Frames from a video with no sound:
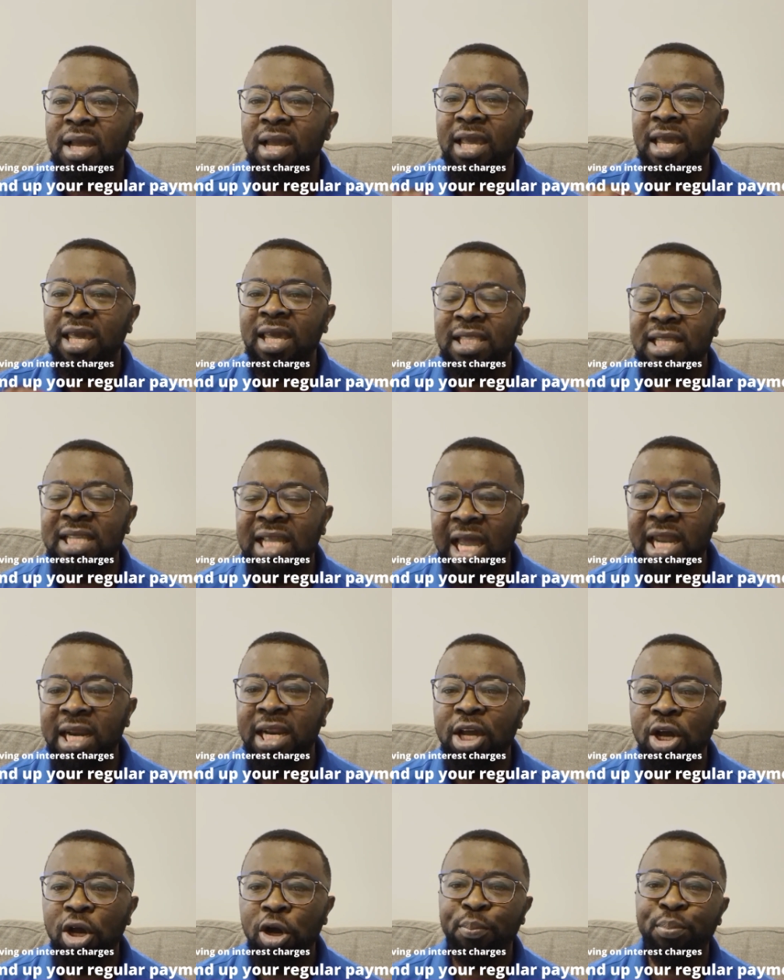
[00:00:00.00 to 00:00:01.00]
it can
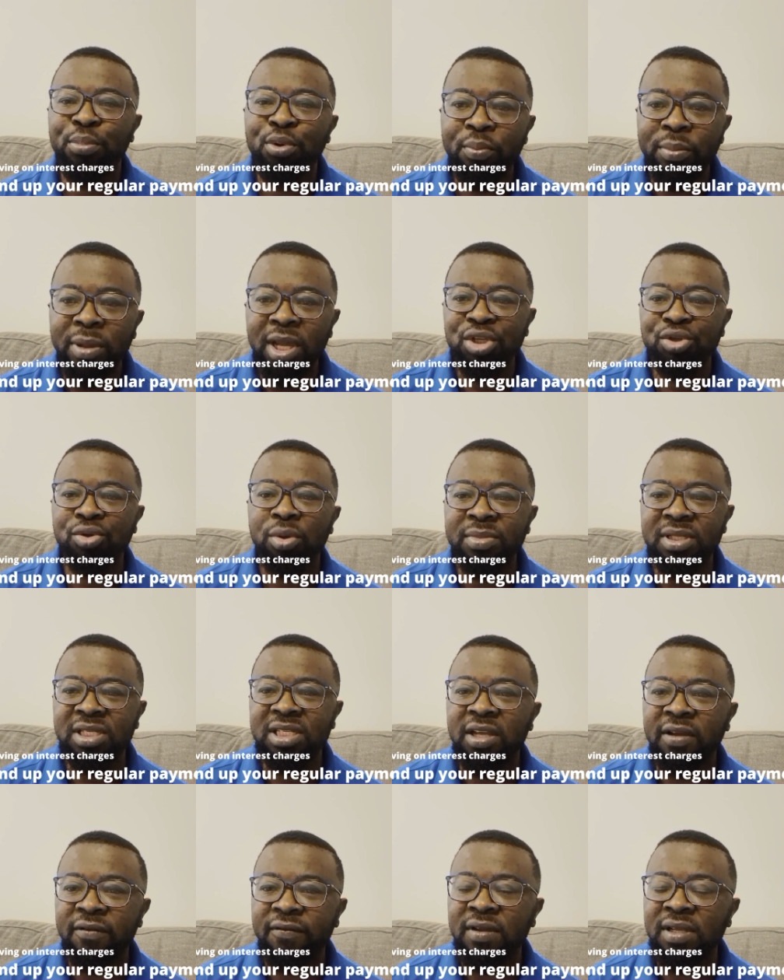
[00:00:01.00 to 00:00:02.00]
help you make some
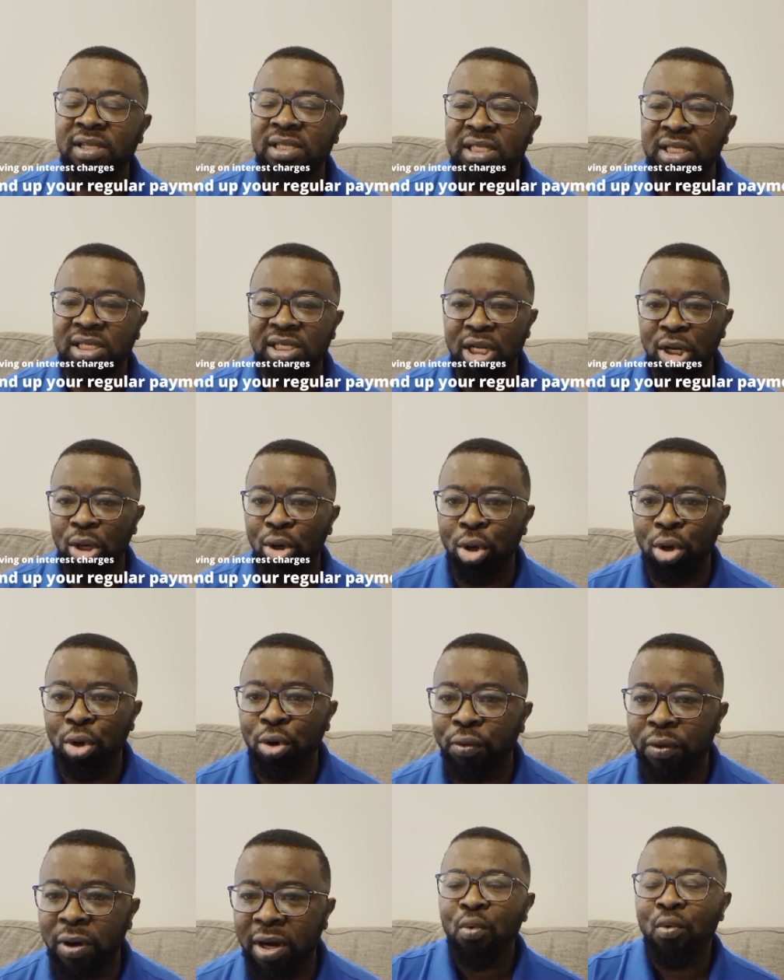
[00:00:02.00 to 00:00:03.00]
savings in the long run.